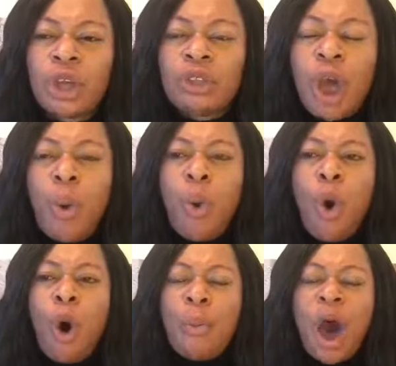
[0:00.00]
The
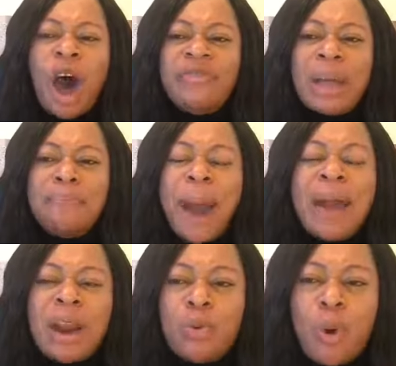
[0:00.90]
womb of the
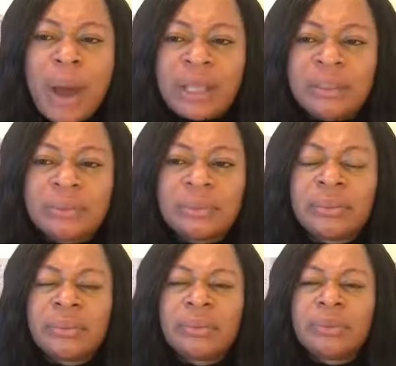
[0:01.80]
barren woman.
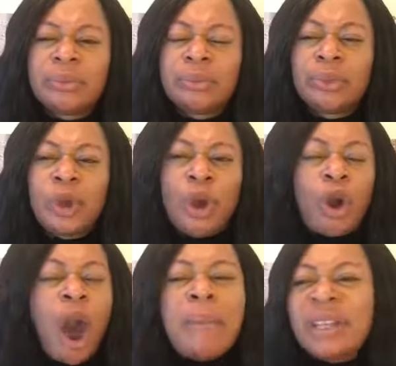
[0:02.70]

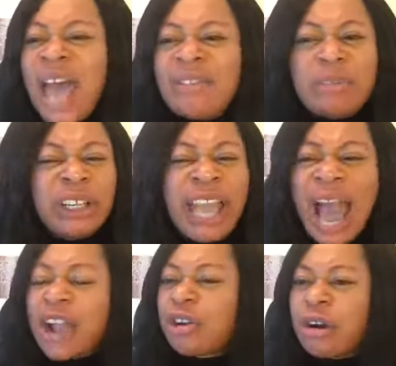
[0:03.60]
Come on, everybody,
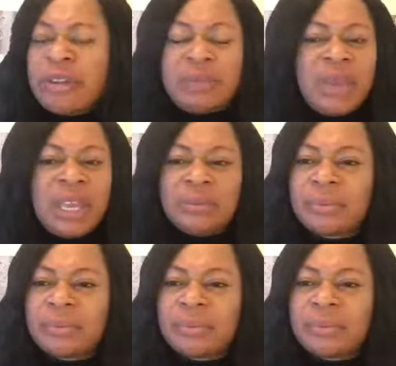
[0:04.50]
agree with me.